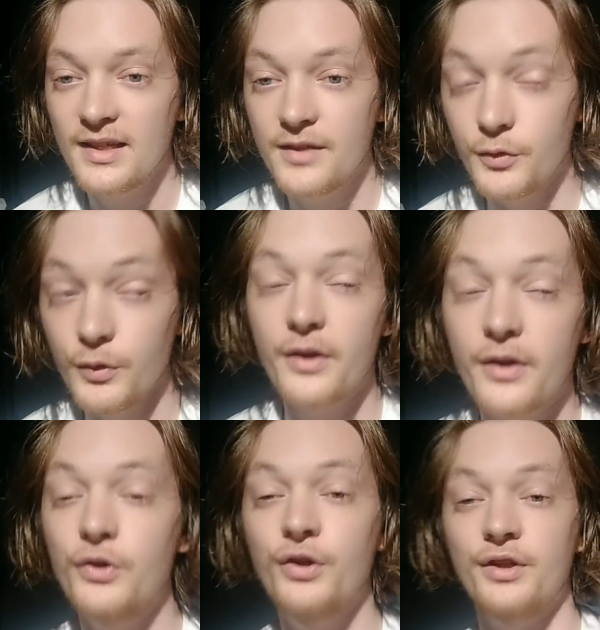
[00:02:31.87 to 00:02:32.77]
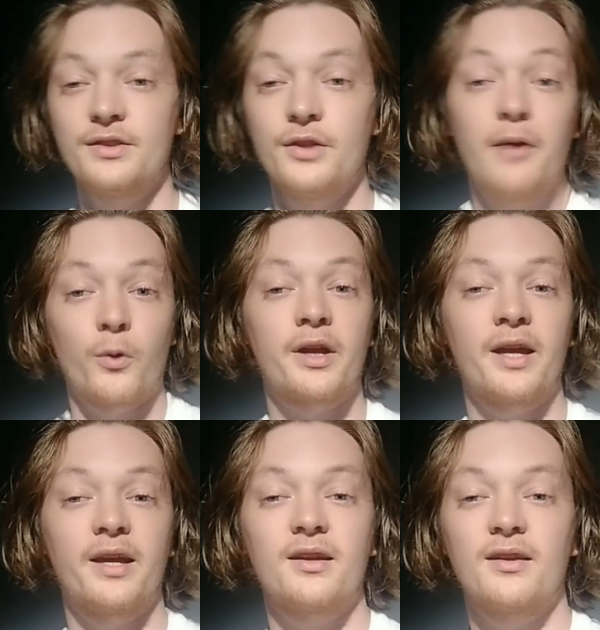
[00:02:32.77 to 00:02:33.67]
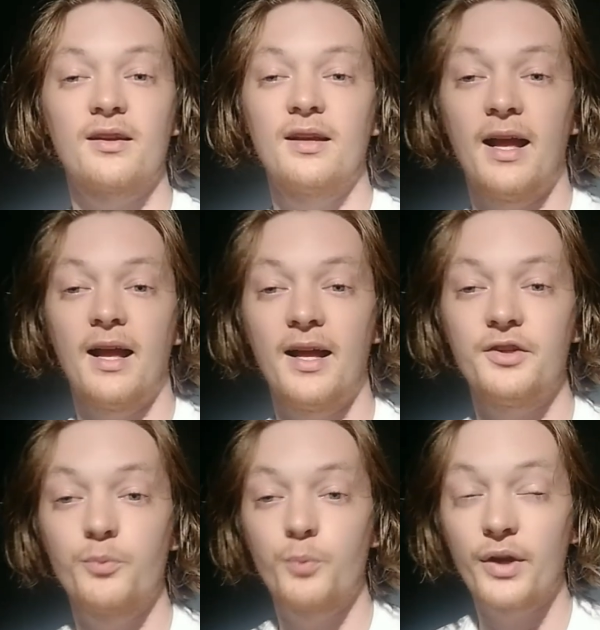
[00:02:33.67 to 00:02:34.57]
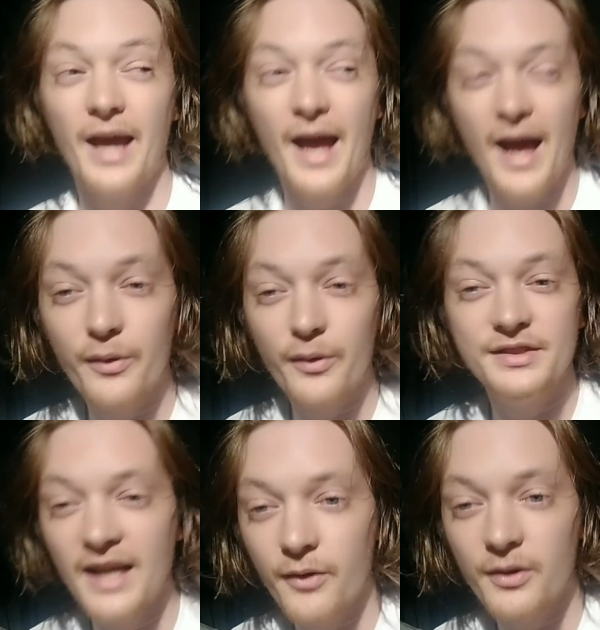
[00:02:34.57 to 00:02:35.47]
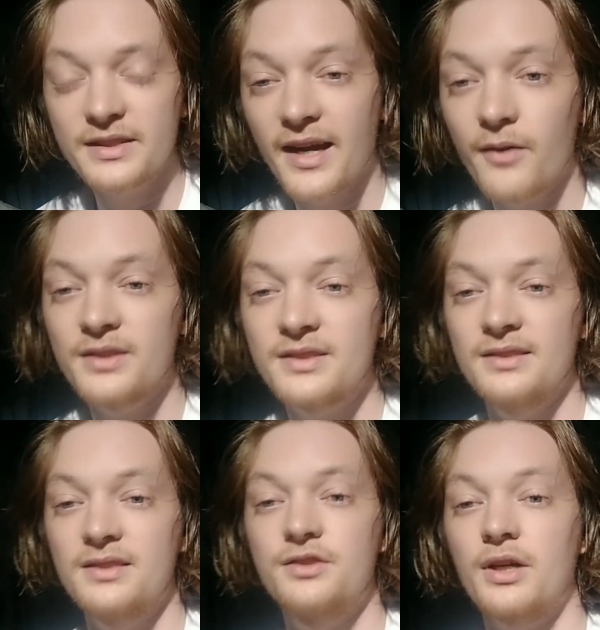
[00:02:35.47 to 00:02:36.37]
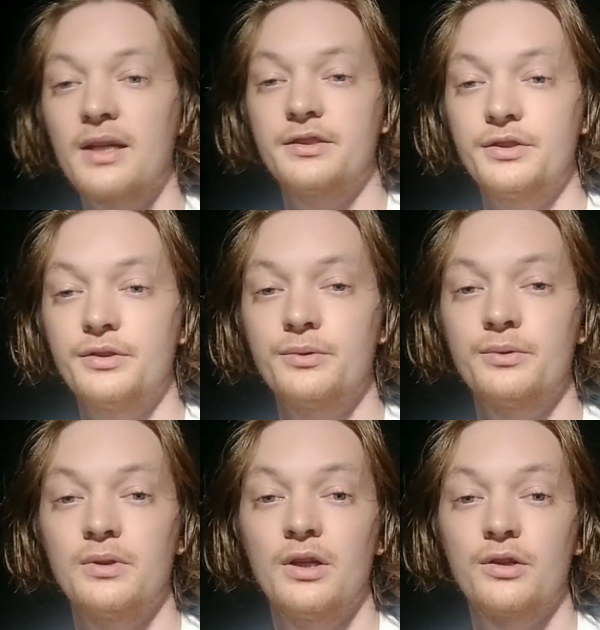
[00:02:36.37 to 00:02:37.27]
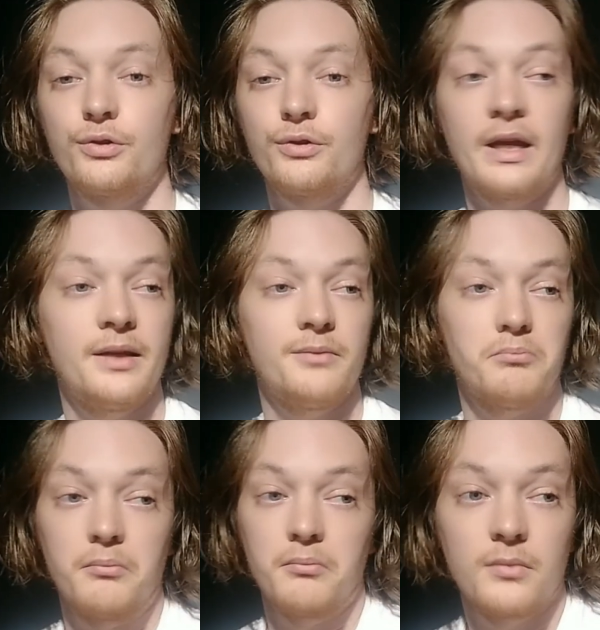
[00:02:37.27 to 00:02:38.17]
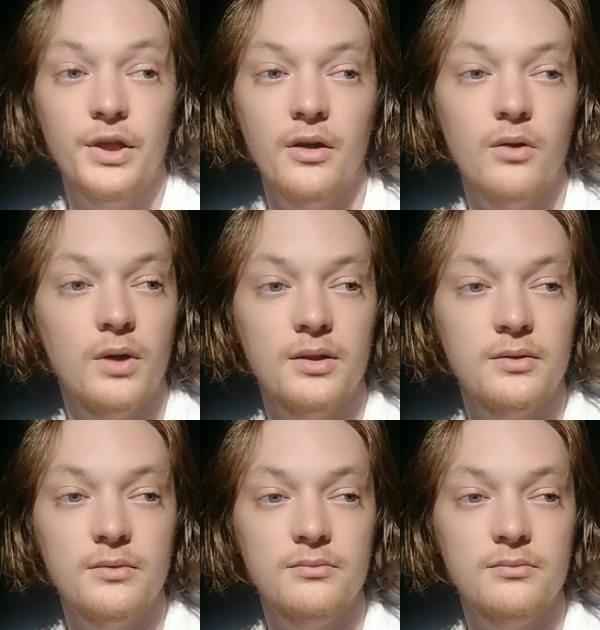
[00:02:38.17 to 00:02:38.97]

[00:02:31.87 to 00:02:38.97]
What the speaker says: If you know that you're good at networking and you're putting hours and hours and hours into trying to create, a